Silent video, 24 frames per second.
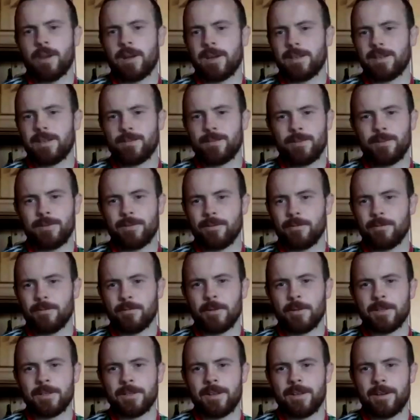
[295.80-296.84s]
is, but I
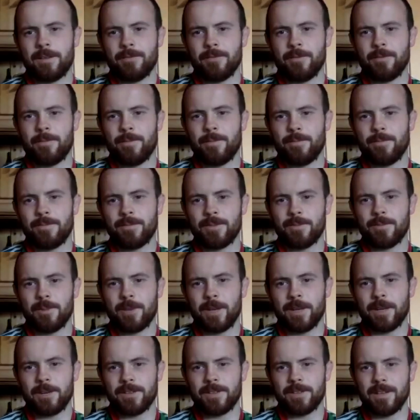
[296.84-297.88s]
want to get it from someone
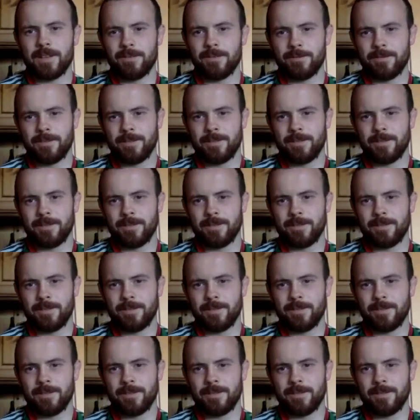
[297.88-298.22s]
like yourself.